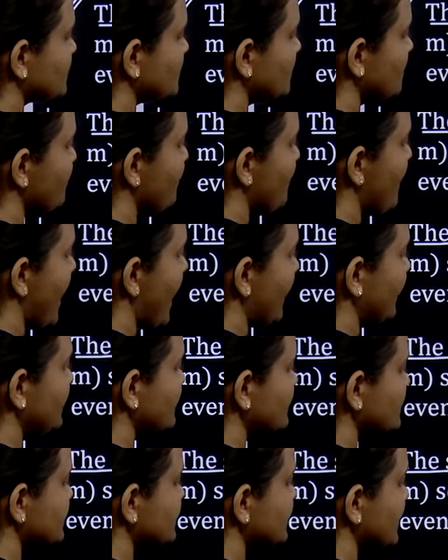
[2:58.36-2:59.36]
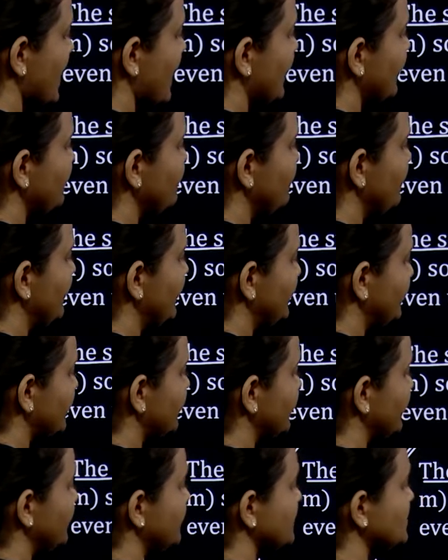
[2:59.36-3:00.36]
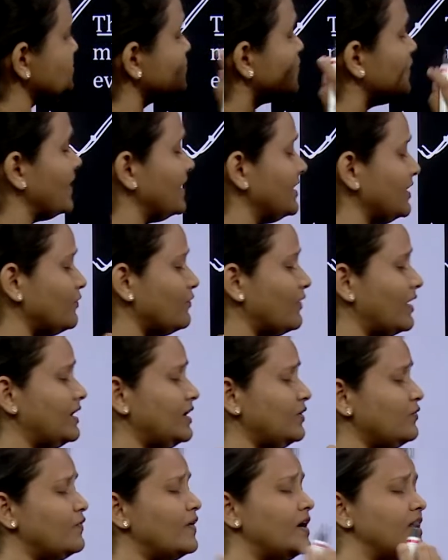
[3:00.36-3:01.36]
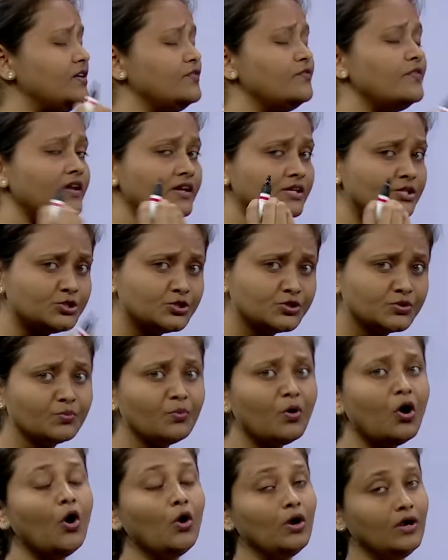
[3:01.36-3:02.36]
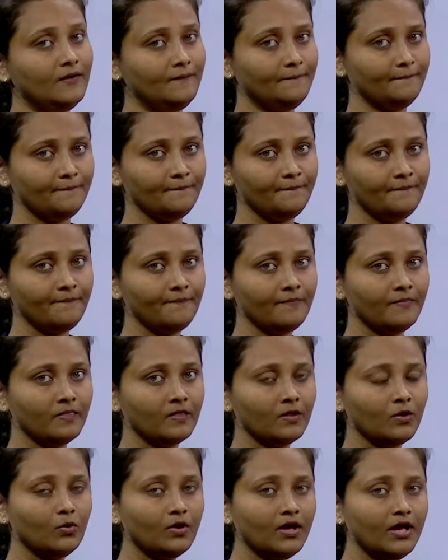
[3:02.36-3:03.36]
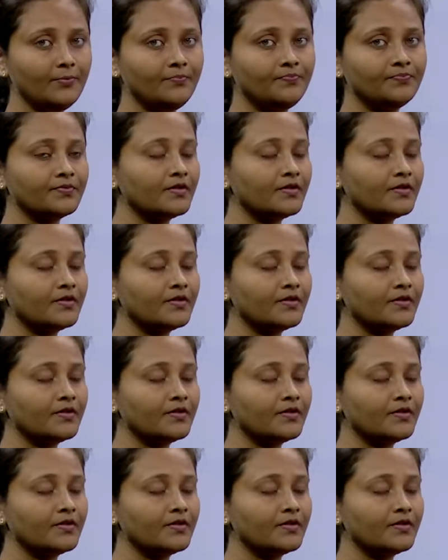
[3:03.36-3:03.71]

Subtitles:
to minus 9 meter. It is very small. Okay,